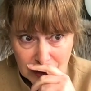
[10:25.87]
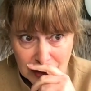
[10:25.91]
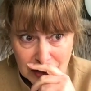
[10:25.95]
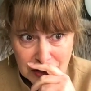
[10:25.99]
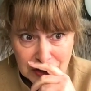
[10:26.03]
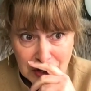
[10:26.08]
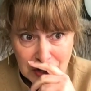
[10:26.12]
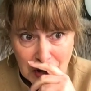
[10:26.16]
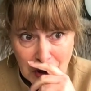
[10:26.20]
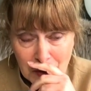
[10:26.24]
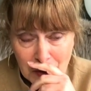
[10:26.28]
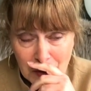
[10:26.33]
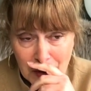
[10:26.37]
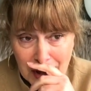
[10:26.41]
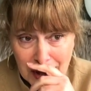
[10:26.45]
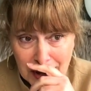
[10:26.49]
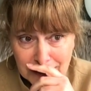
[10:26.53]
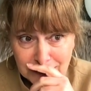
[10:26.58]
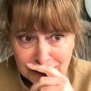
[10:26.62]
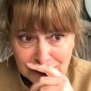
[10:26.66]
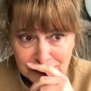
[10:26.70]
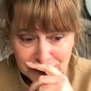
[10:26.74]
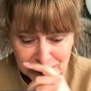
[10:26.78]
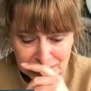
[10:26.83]
So,
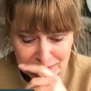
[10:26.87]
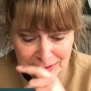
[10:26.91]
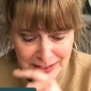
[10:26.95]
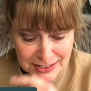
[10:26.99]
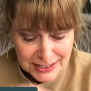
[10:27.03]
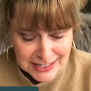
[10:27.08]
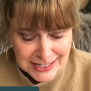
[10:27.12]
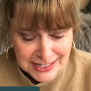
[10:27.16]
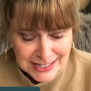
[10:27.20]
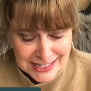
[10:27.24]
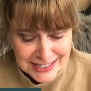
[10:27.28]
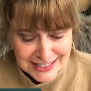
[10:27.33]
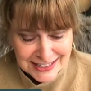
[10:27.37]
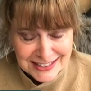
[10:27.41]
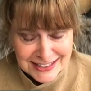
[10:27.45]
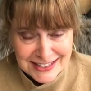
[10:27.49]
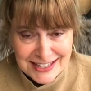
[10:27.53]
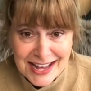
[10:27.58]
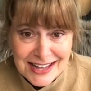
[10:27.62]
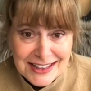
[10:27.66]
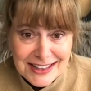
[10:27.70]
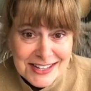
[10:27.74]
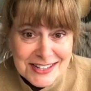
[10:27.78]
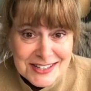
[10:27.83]
um,
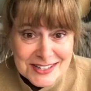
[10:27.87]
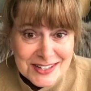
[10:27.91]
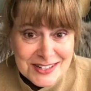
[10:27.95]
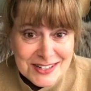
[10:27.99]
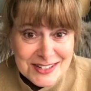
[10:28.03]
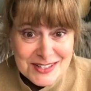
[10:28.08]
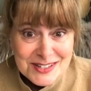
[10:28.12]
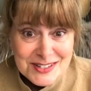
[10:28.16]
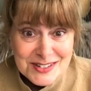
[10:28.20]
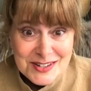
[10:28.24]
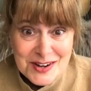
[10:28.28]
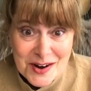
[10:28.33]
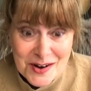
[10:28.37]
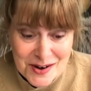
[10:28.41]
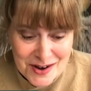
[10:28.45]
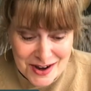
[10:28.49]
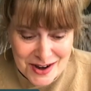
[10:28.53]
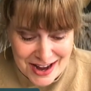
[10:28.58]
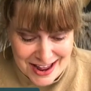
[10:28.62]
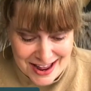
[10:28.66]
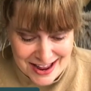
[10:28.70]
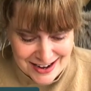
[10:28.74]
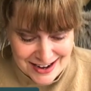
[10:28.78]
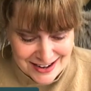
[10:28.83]
yeah, let's get
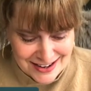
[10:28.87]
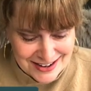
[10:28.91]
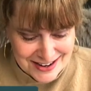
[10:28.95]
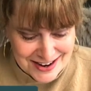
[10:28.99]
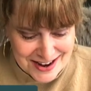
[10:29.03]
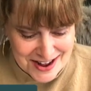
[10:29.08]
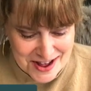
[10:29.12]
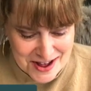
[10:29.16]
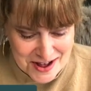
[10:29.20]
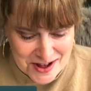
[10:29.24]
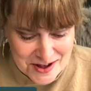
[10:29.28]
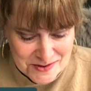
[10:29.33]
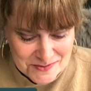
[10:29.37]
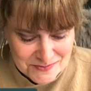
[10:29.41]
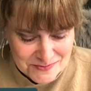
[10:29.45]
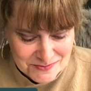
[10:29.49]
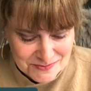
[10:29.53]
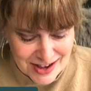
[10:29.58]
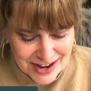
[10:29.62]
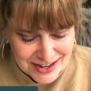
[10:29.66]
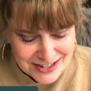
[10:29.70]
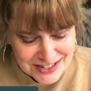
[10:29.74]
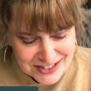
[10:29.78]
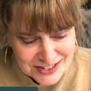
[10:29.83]
started.
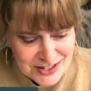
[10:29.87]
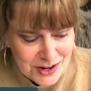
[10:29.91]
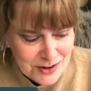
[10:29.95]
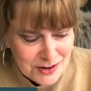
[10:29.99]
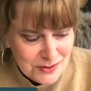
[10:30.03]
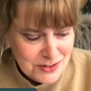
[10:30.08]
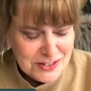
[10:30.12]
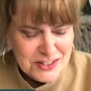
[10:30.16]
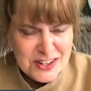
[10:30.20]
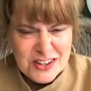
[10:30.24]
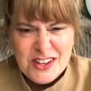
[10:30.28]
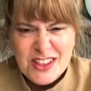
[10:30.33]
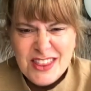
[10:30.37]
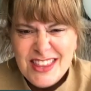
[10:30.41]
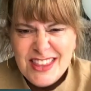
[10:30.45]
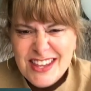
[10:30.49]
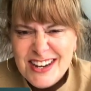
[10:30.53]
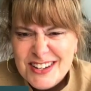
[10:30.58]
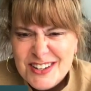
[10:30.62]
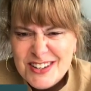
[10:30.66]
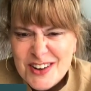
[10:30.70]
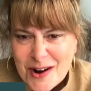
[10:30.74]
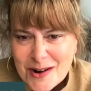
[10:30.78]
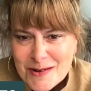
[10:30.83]
Um, I just thought it was a good
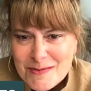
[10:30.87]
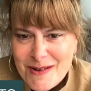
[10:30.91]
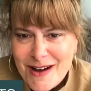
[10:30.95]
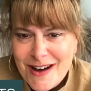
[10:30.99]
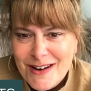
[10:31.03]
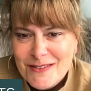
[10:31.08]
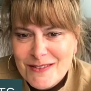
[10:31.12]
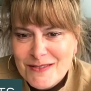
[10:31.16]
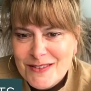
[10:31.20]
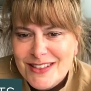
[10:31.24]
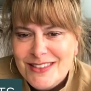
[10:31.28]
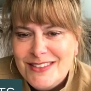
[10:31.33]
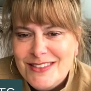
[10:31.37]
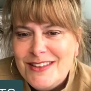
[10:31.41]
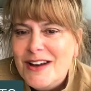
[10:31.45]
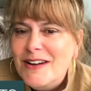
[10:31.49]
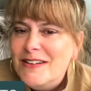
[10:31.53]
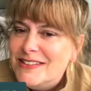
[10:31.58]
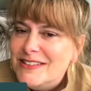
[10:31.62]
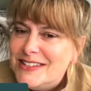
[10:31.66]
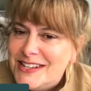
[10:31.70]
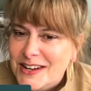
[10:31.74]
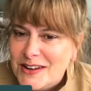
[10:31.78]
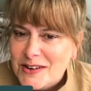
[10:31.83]
thing to talk about with
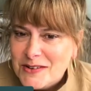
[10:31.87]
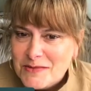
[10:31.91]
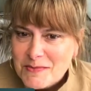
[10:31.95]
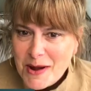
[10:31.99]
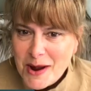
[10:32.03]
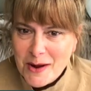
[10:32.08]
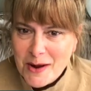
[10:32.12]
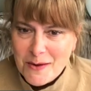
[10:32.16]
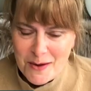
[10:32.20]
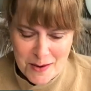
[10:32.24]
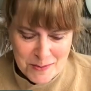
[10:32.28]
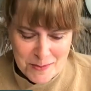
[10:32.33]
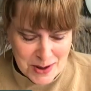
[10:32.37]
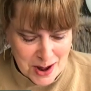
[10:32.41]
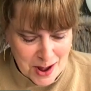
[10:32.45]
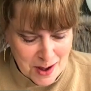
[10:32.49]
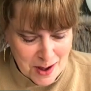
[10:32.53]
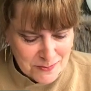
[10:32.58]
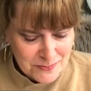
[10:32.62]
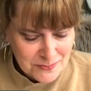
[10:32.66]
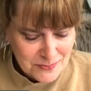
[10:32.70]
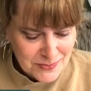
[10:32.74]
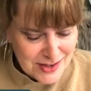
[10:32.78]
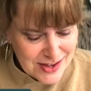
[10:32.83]
uh, Cinco de Mayo coming
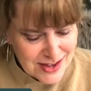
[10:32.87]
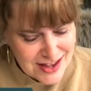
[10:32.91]
up.